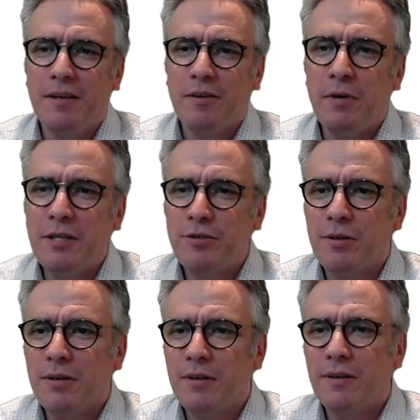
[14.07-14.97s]
which
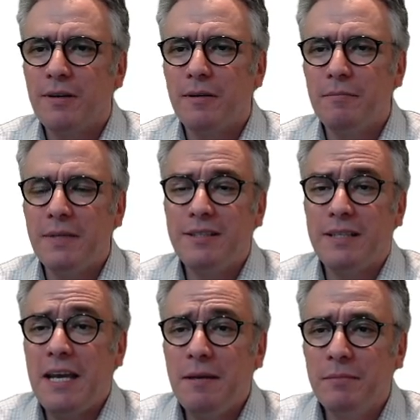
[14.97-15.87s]
is
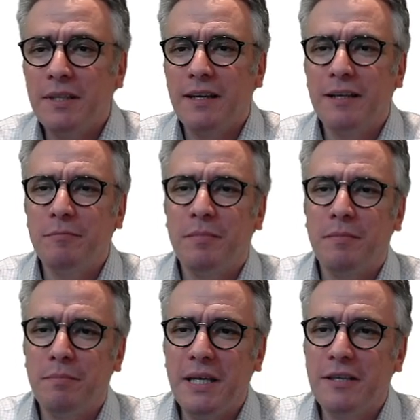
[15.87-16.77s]
aimed at
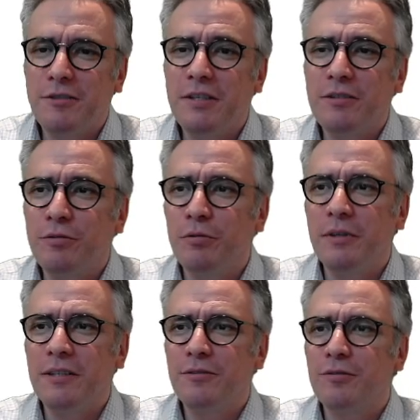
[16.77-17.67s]
PhD
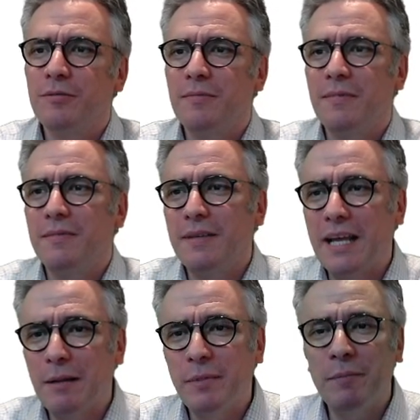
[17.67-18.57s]
students,
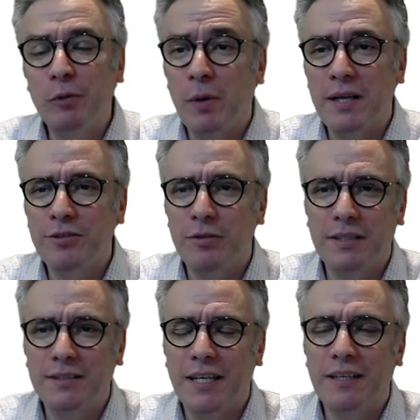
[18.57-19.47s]
help them to answer
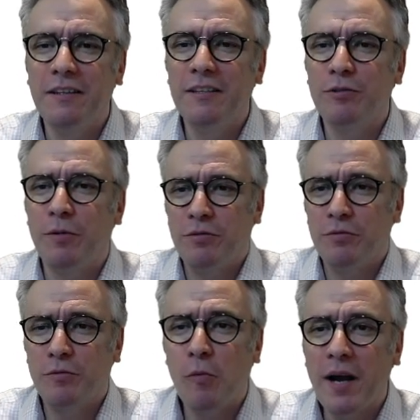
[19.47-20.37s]
exactly this
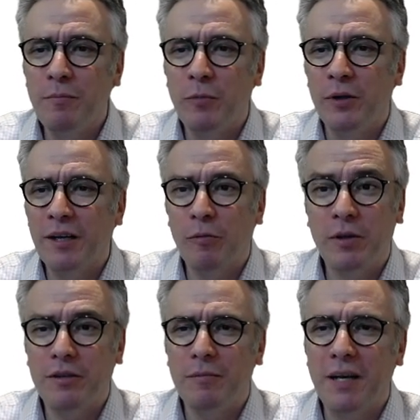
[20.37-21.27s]
question, why model,
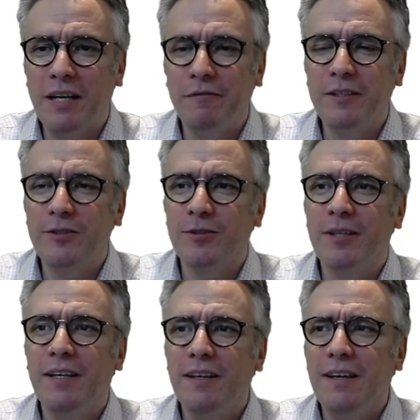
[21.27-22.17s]
what are the benefits,
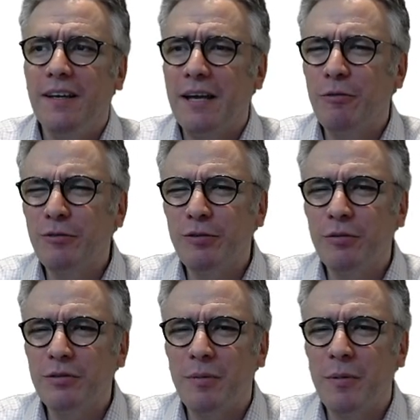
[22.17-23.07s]
and also
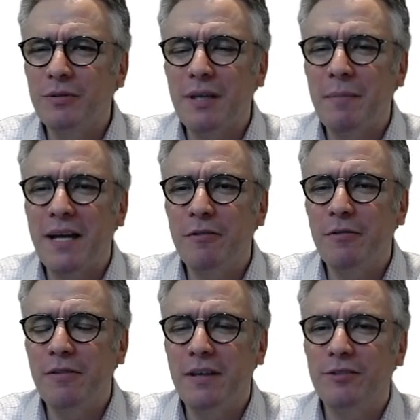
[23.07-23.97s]
talks about some
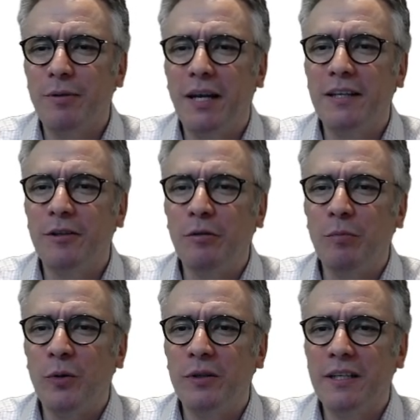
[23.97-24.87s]
other things related to
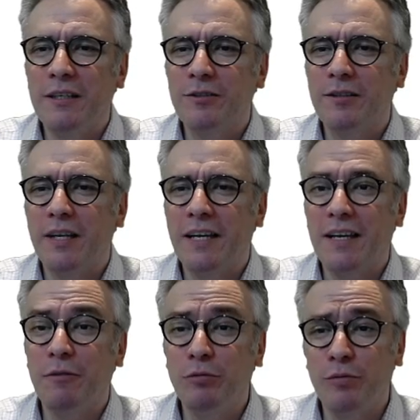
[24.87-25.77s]
models, like
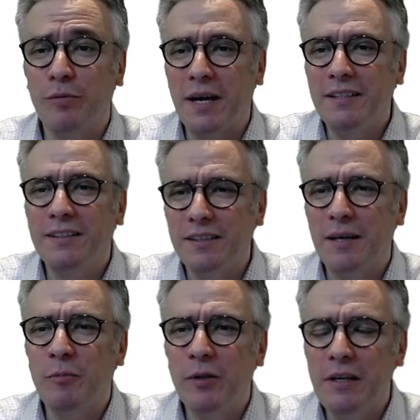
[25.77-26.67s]
how to write
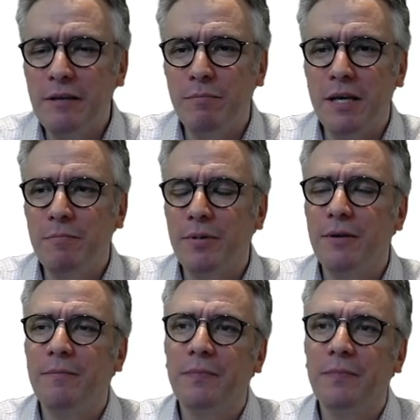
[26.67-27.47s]
a modeling paper